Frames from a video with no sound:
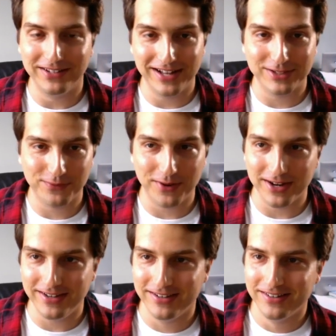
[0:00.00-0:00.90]
That's
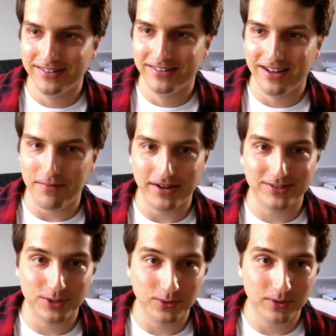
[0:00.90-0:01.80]
funny. I'm like
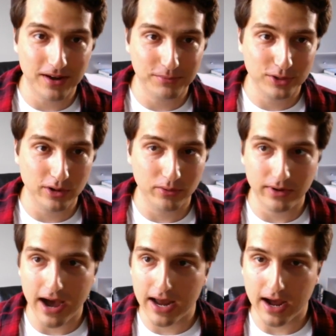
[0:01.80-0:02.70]
so I'm so
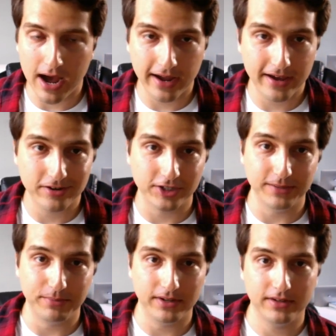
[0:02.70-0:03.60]
not high energy,
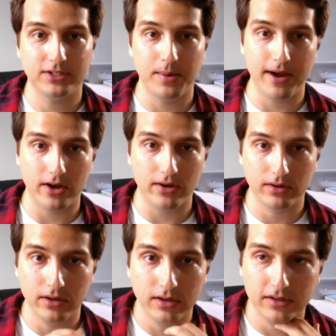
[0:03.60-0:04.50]
but somehow
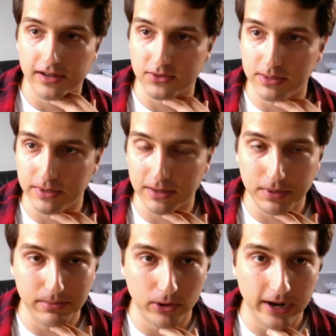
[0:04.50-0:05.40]
I seem to get
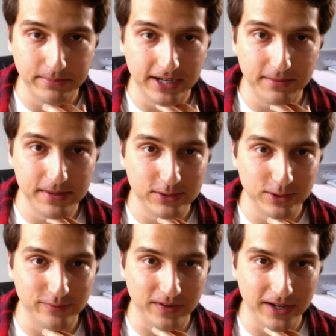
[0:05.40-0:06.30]
people hyped up. That's so
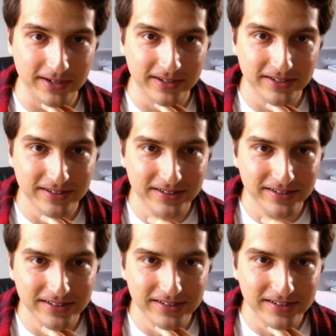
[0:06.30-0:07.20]
funny.
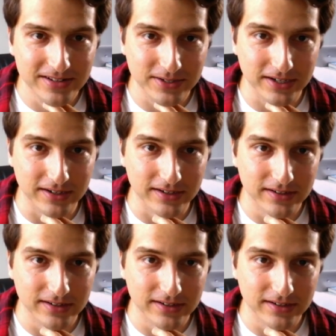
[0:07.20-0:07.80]
It's like a